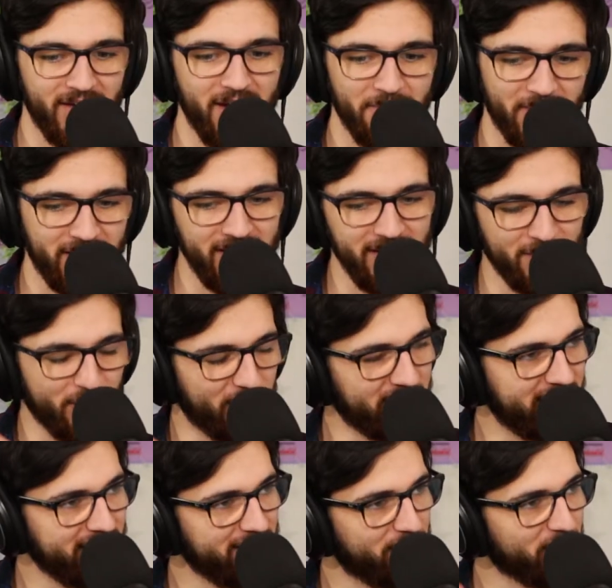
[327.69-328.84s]

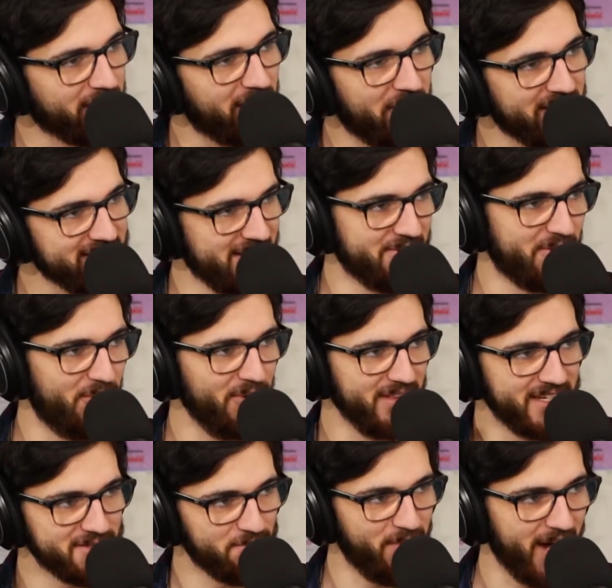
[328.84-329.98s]
we're going down a hole.
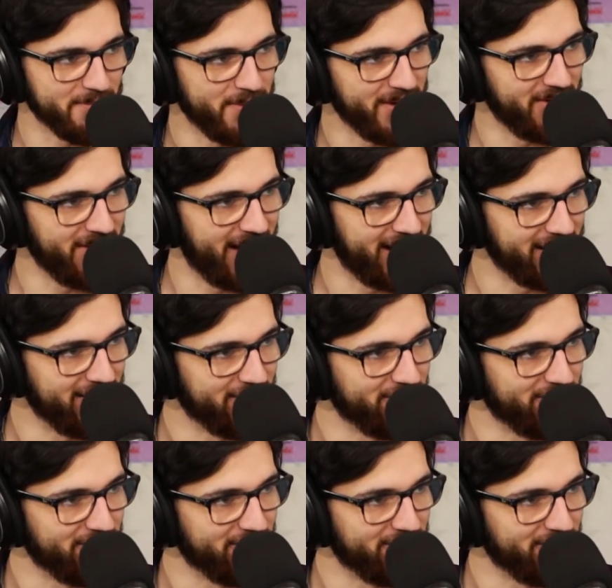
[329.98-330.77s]
Let's backpedal out of here